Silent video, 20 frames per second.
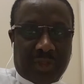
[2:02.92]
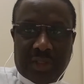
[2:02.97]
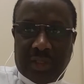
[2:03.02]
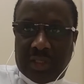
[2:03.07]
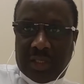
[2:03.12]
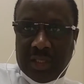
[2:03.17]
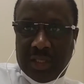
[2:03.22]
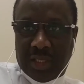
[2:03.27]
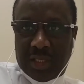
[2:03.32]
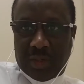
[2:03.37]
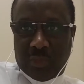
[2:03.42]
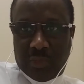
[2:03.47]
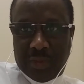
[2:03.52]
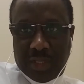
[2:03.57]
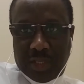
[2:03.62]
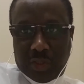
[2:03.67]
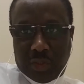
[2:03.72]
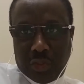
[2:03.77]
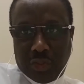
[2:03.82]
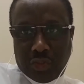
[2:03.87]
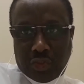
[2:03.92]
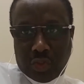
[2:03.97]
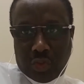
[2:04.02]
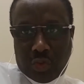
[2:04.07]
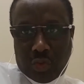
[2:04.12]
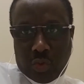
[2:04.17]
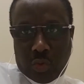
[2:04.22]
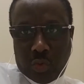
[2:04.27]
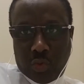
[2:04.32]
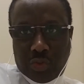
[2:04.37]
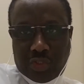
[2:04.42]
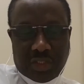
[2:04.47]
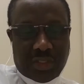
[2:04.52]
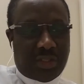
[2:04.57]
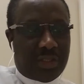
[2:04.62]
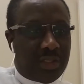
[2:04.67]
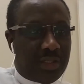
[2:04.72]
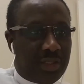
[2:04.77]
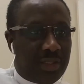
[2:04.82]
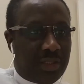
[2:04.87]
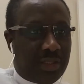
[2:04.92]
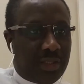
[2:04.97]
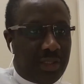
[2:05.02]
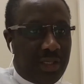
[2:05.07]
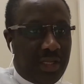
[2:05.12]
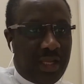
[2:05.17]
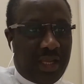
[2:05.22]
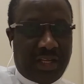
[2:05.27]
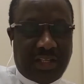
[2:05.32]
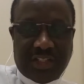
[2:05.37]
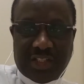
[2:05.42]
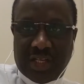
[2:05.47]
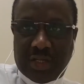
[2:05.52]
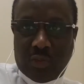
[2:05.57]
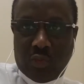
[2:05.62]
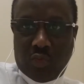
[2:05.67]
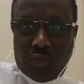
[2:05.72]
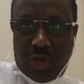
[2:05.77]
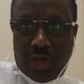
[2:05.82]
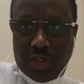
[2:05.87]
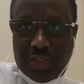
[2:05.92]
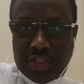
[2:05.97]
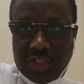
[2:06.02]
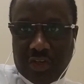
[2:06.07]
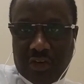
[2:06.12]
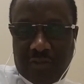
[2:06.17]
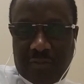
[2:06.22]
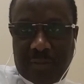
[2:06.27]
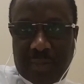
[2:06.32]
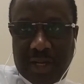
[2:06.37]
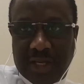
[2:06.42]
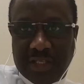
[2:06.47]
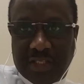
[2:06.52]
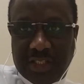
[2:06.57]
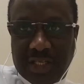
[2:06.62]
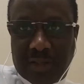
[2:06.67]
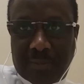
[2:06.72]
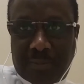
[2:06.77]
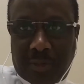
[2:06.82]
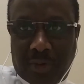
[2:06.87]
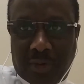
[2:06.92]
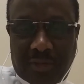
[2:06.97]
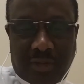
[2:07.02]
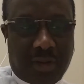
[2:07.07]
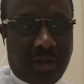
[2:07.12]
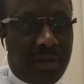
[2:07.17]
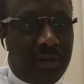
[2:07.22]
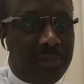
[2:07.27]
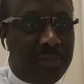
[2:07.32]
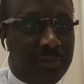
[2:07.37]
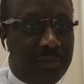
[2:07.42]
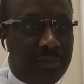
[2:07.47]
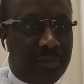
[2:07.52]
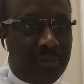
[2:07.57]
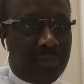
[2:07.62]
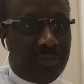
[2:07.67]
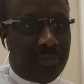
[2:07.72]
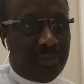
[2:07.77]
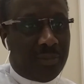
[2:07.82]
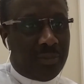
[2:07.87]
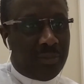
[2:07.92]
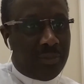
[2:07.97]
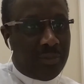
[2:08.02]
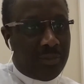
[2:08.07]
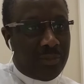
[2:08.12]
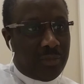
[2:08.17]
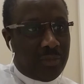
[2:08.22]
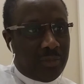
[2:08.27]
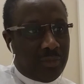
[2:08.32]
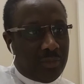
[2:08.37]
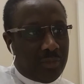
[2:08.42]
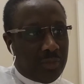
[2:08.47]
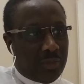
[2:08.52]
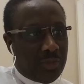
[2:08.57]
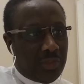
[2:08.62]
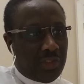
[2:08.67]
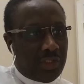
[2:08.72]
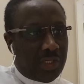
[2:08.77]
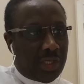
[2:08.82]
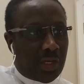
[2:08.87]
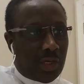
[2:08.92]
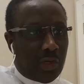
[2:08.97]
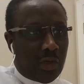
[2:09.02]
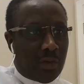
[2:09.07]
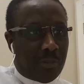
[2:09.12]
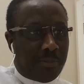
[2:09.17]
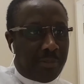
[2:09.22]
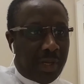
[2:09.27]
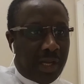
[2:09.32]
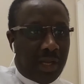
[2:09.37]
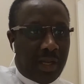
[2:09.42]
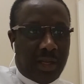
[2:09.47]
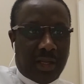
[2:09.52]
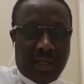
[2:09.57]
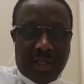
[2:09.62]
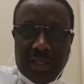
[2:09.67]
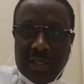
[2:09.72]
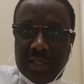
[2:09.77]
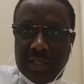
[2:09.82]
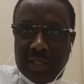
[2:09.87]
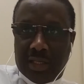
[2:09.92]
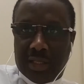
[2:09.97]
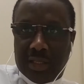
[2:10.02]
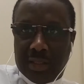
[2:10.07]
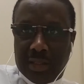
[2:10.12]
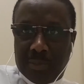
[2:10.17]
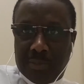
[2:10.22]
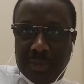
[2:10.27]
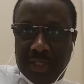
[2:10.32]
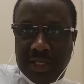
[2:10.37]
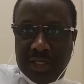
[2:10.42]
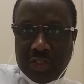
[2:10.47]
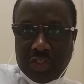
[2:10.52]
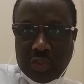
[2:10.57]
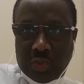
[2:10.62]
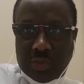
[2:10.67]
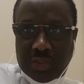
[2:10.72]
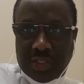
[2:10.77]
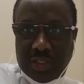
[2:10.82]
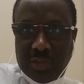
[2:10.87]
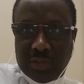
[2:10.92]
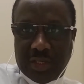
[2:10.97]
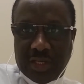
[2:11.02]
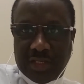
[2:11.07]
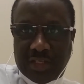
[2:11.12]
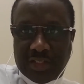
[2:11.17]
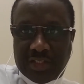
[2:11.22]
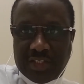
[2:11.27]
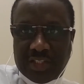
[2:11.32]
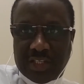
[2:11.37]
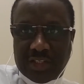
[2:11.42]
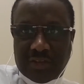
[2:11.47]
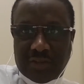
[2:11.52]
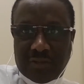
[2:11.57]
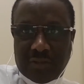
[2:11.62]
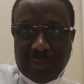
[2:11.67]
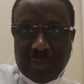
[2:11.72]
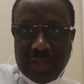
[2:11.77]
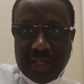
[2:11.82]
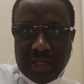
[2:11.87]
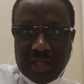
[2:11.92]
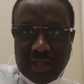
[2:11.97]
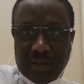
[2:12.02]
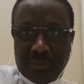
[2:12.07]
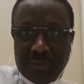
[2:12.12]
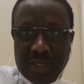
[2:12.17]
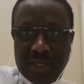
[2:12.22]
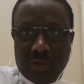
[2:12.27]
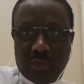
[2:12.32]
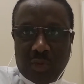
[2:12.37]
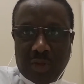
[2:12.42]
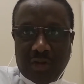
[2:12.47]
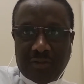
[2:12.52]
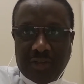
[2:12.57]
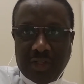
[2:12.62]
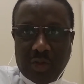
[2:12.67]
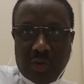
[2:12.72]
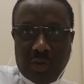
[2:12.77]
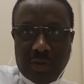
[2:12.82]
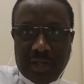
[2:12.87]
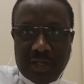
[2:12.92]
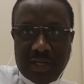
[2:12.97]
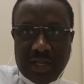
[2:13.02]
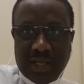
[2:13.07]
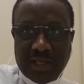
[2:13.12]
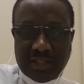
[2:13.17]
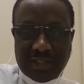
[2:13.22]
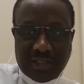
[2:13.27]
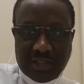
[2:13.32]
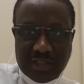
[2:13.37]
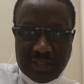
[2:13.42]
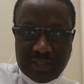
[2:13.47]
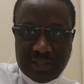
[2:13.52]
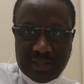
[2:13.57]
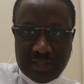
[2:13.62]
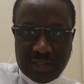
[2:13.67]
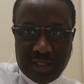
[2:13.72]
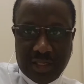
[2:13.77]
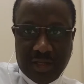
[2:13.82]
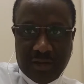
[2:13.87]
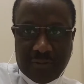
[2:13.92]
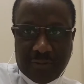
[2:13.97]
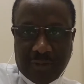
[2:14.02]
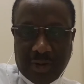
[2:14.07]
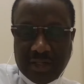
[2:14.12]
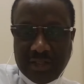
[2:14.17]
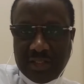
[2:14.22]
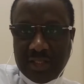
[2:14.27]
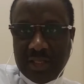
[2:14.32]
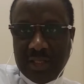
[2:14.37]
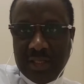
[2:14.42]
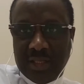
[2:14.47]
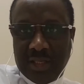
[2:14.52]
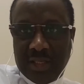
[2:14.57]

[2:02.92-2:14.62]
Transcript: Here we are going to quote the exact words of my dear brother, Cherno Ba, in Minnesota, United States of America, being one of the organizers. In fact,